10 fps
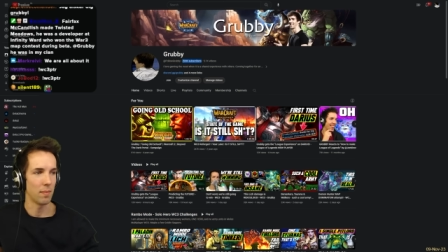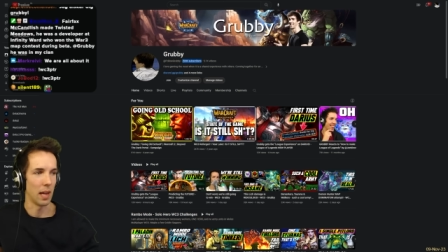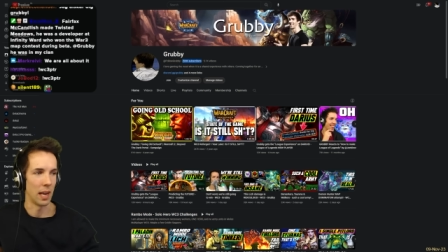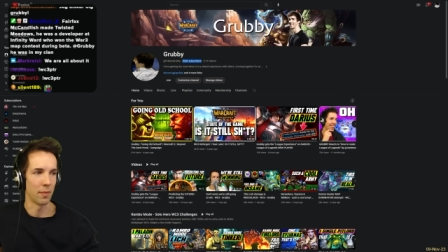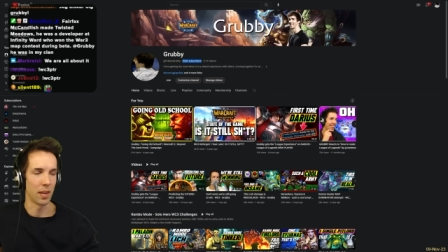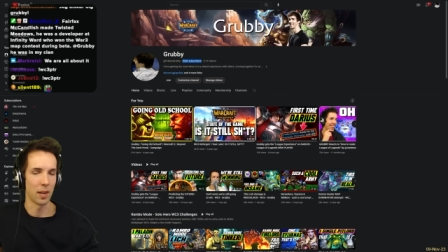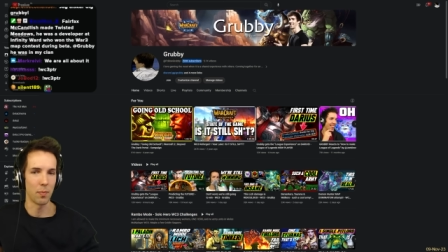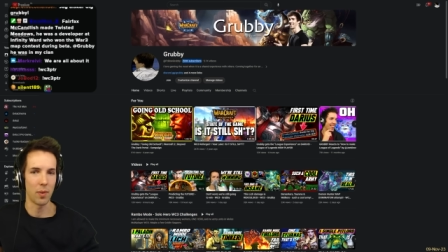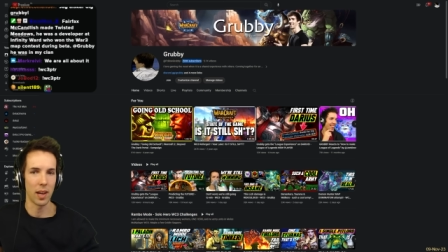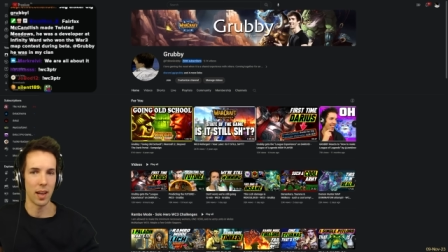and I'm gonna
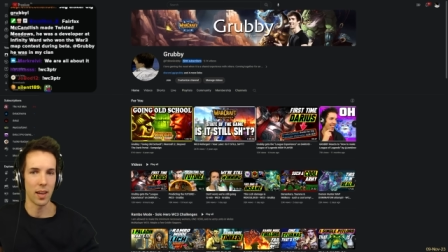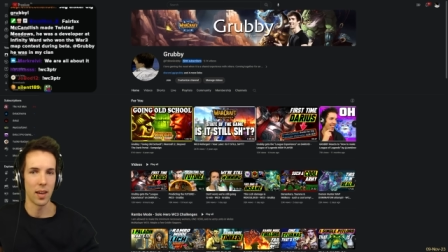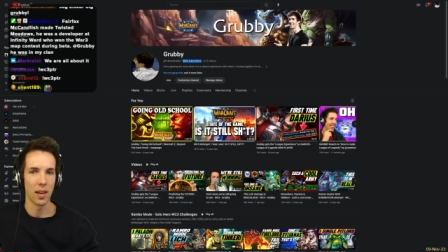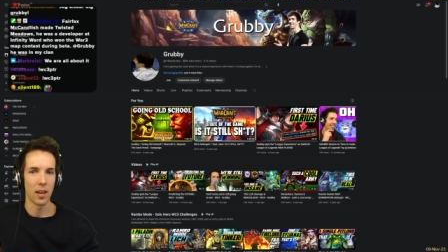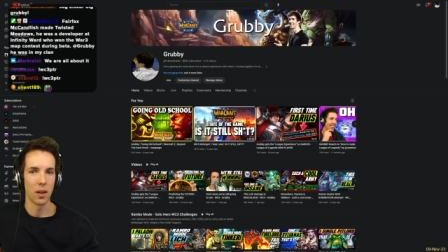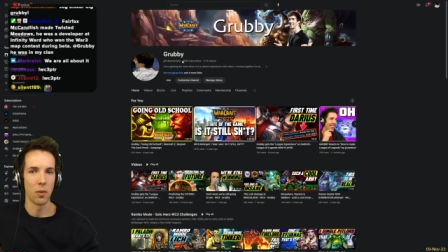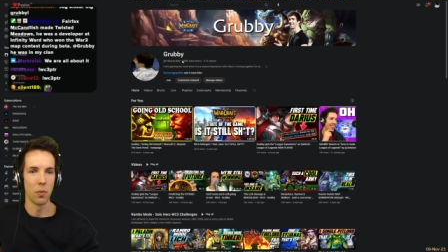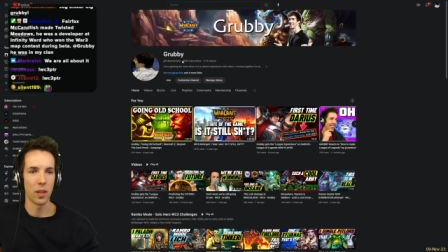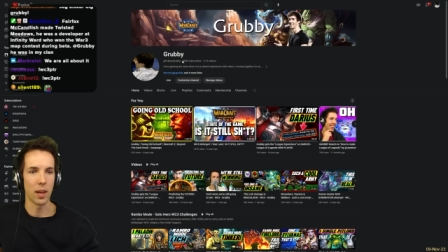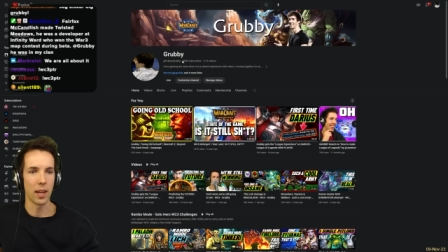play
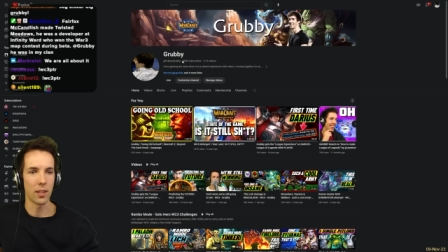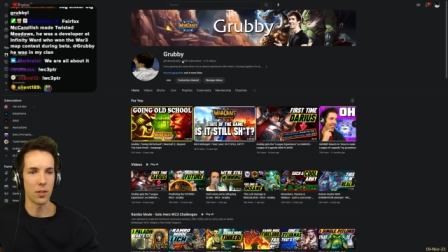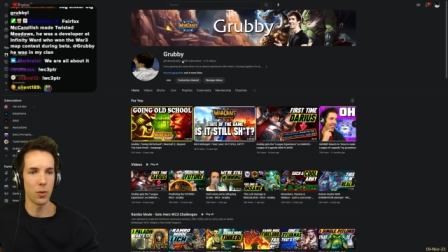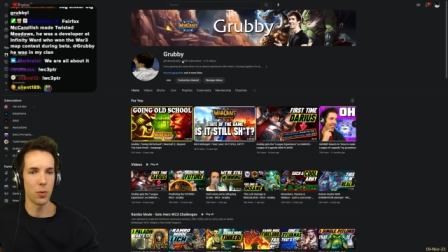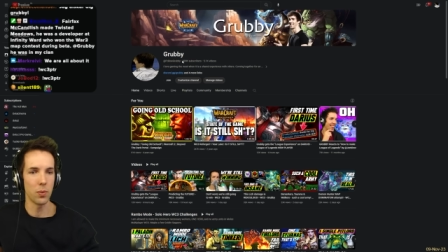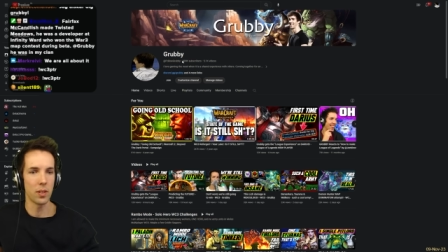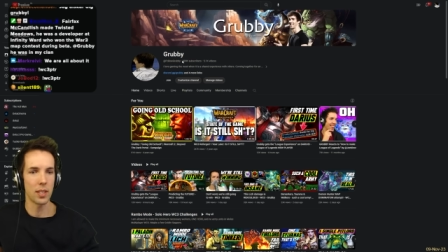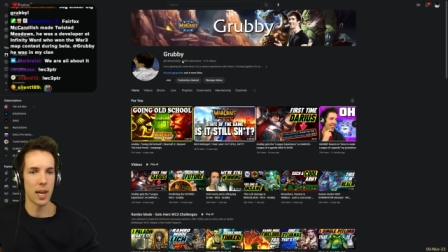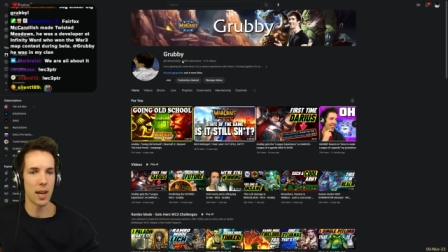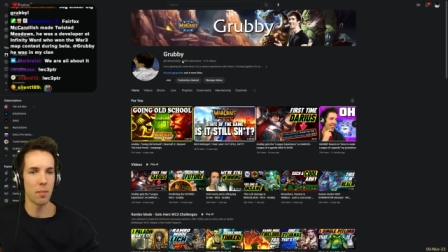with a
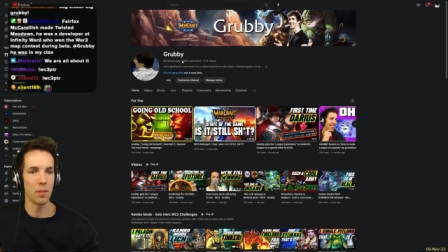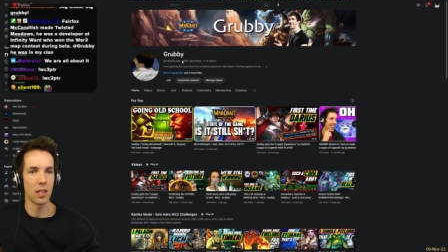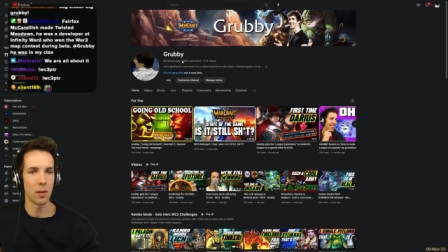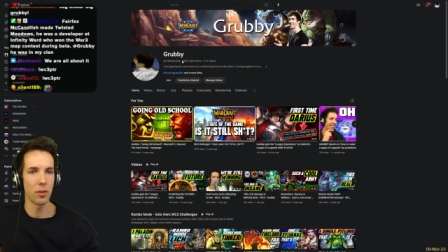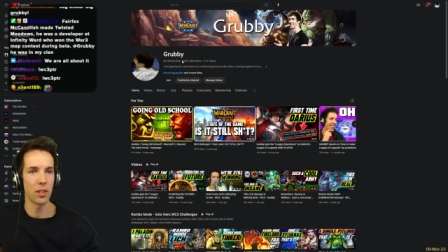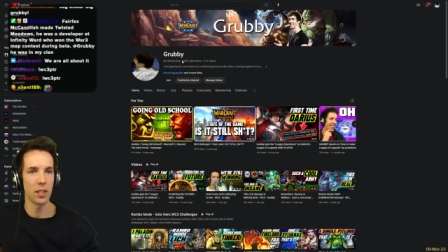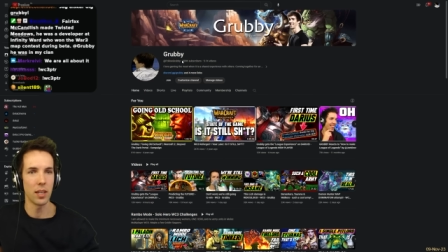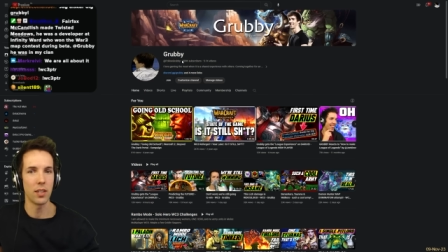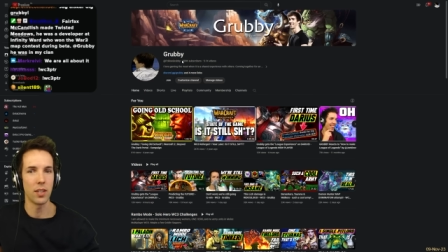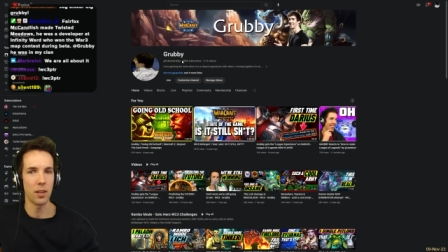two-time
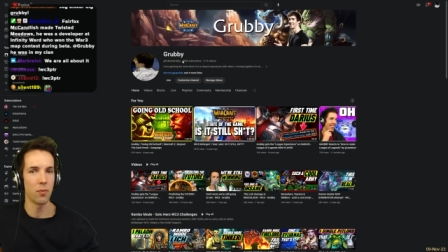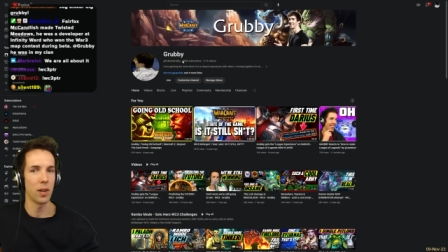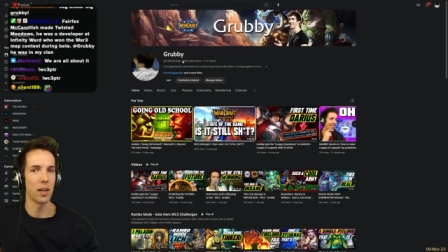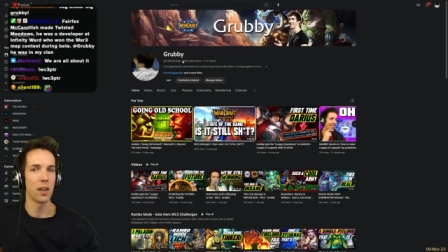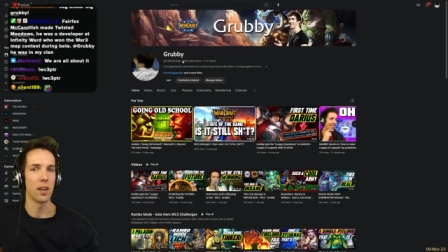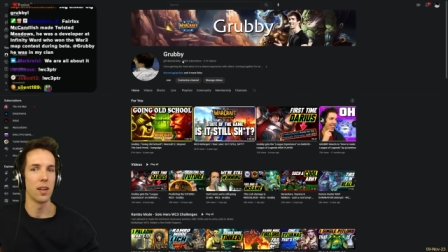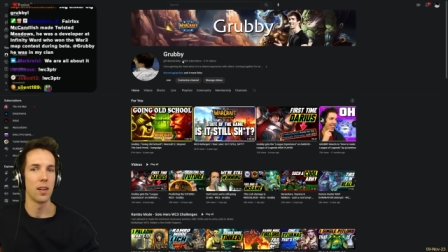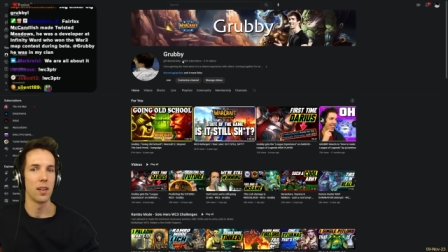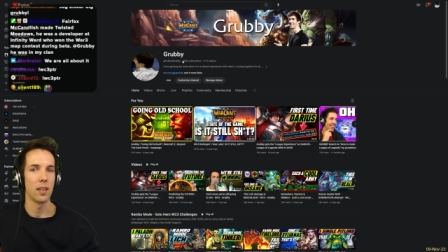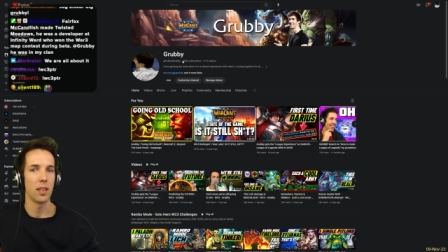WCG winner,
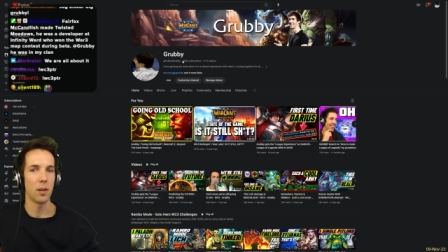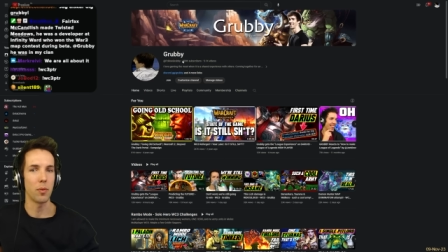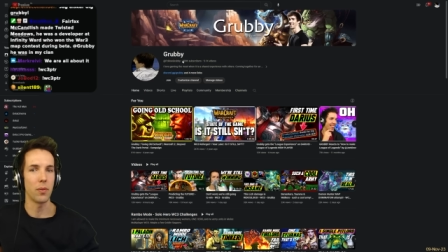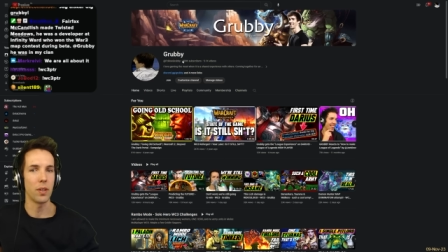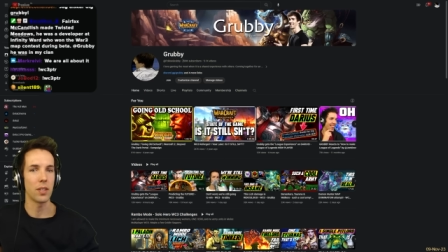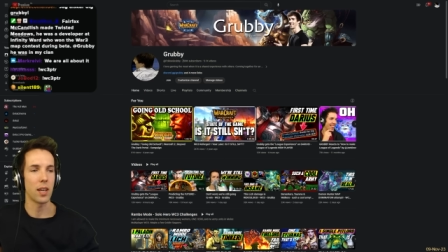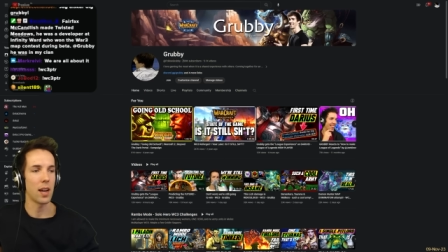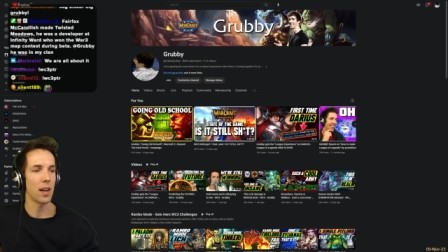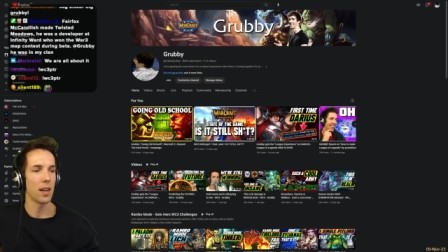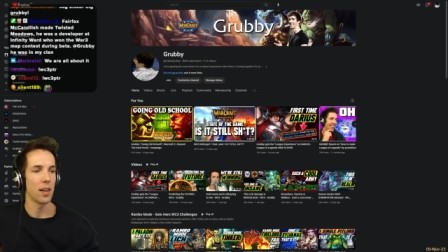WE
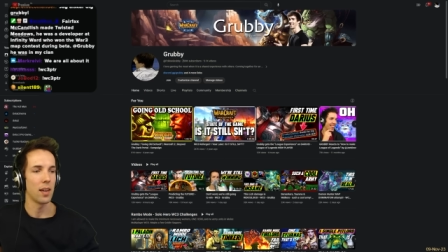Sky,